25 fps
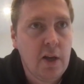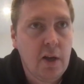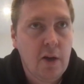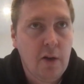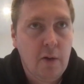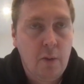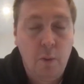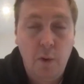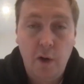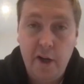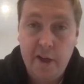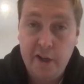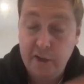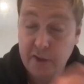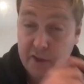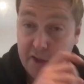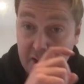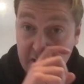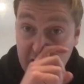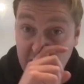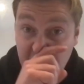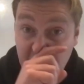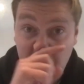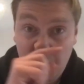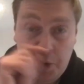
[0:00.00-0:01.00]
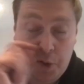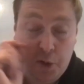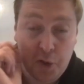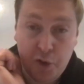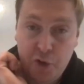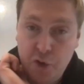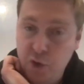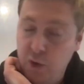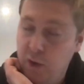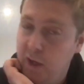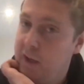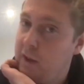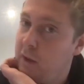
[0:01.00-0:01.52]
what I used to do was just
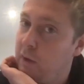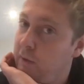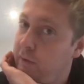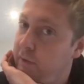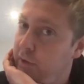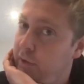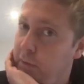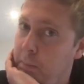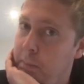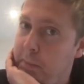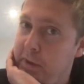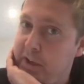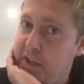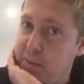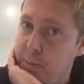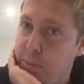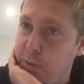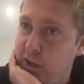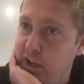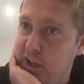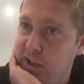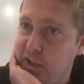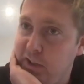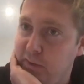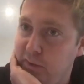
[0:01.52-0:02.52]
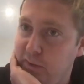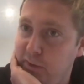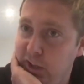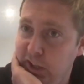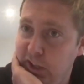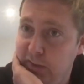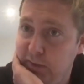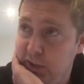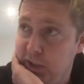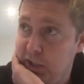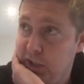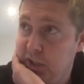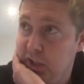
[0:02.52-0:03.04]
try and look for mispriced
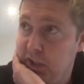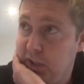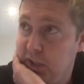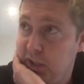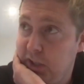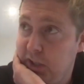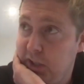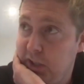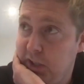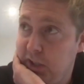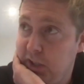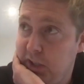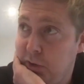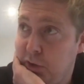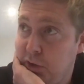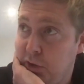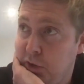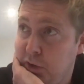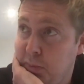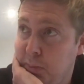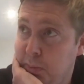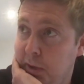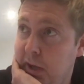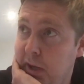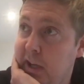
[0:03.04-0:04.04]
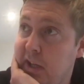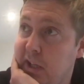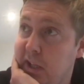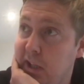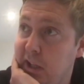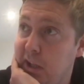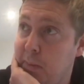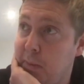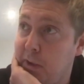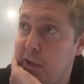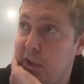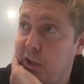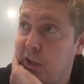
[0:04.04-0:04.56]
favorites, just
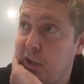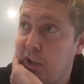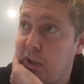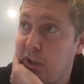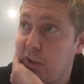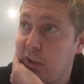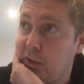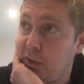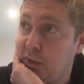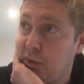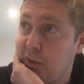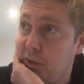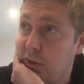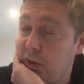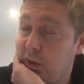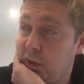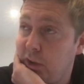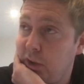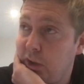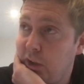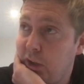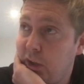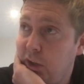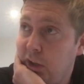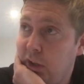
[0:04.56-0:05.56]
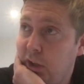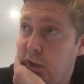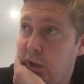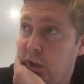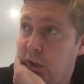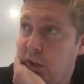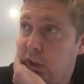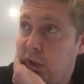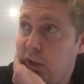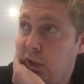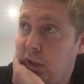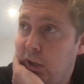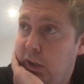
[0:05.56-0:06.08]
basically because
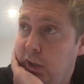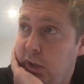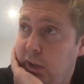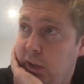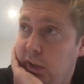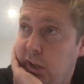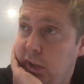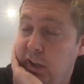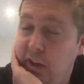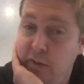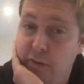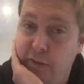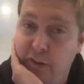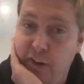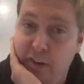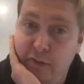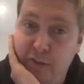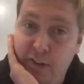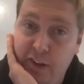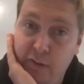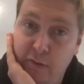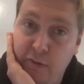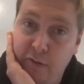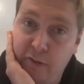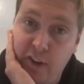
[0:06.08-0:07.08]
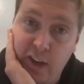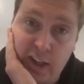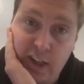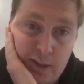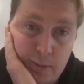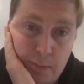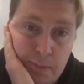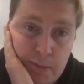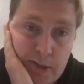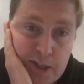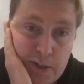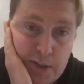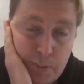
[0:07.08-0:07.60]
if I can find a
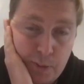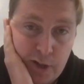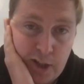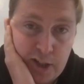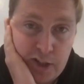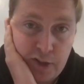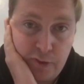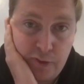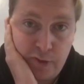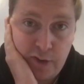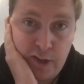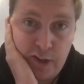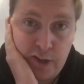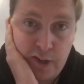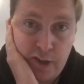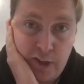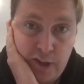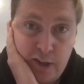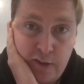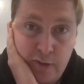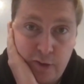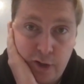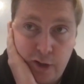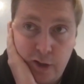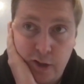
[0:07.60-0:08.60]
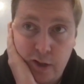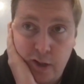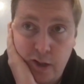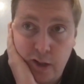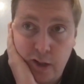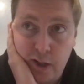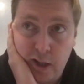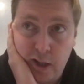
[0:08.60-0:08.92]
mispriced favorite,